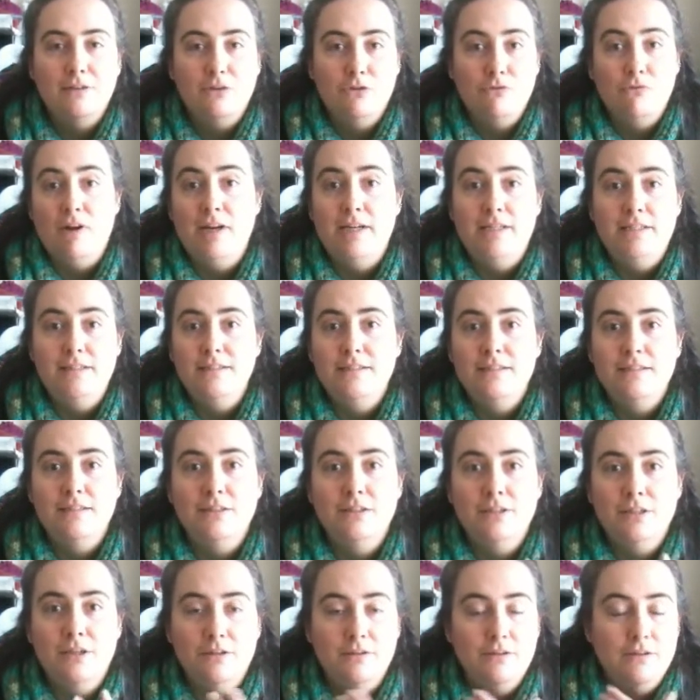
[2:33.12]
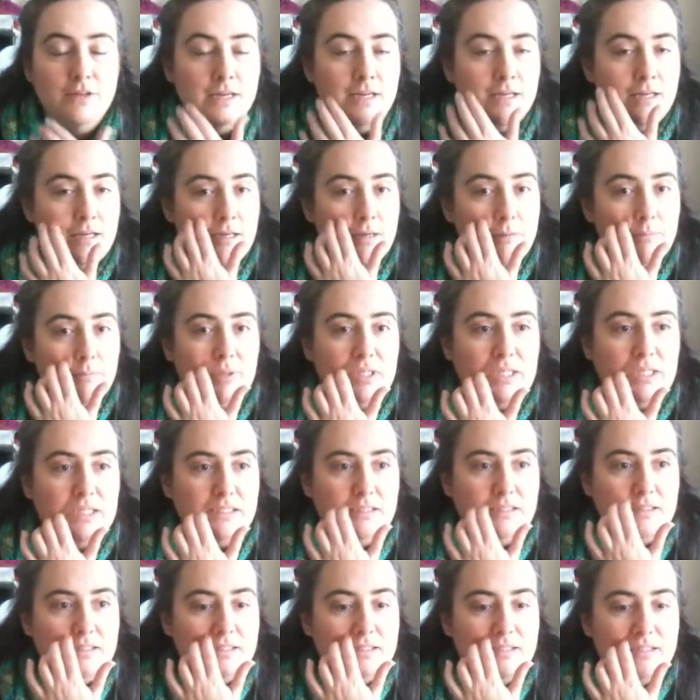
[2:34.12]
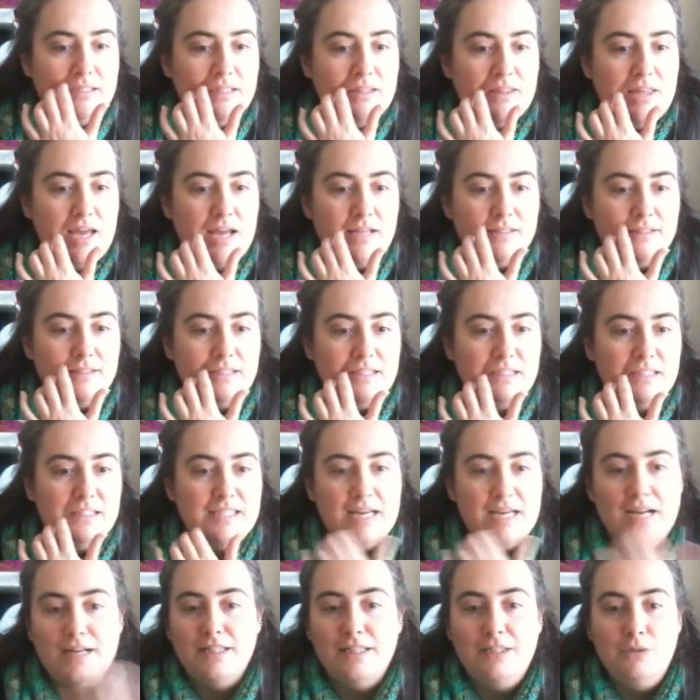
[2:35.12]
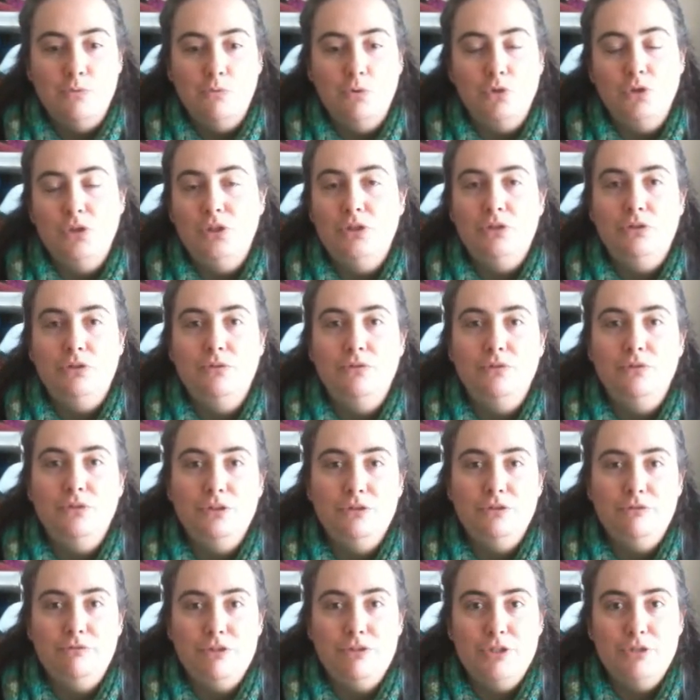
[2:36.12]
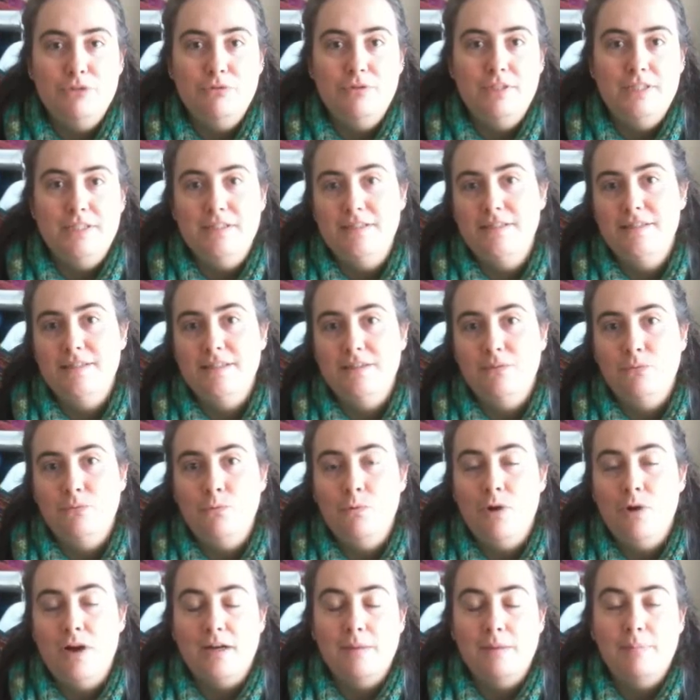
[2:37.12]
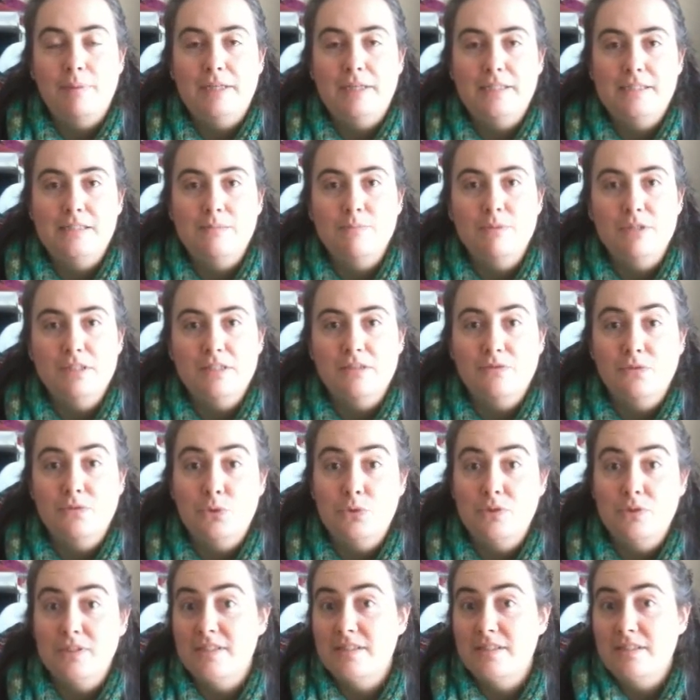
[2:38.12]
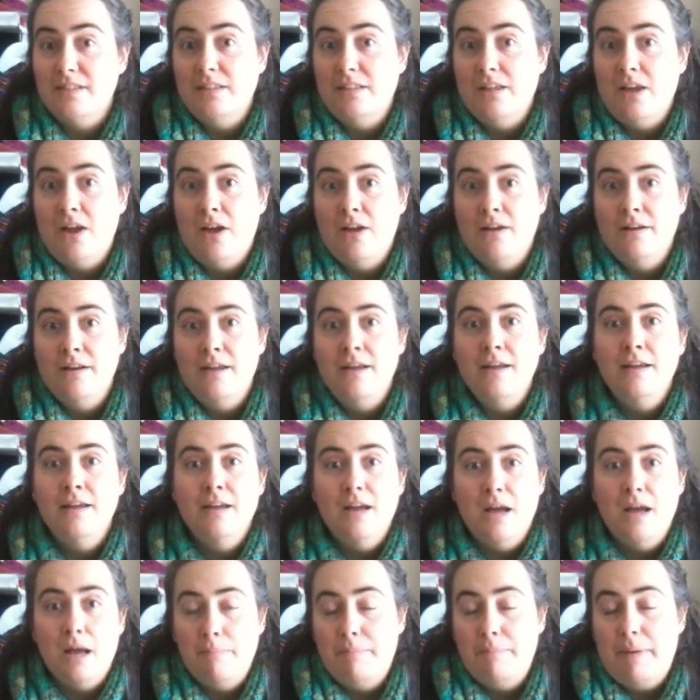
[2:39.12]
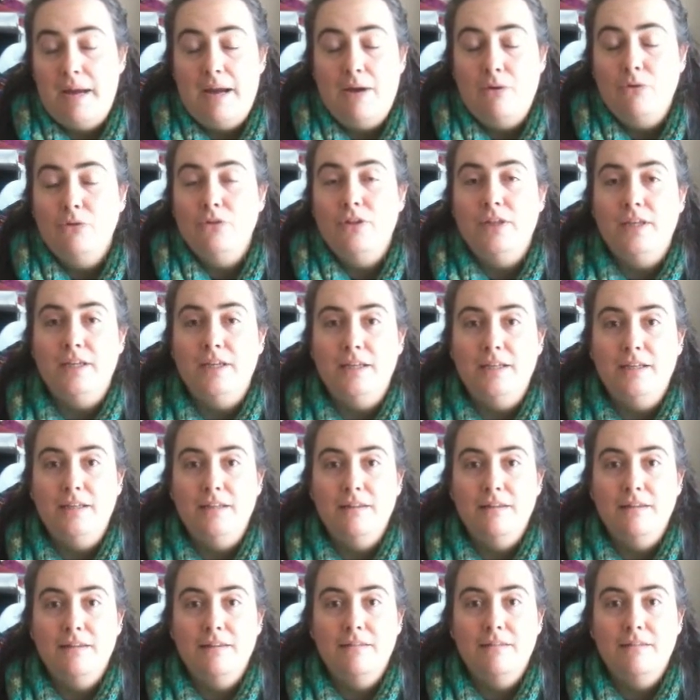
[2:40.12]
great, you know, because that's exactly what you do these work placements for, is to learn about the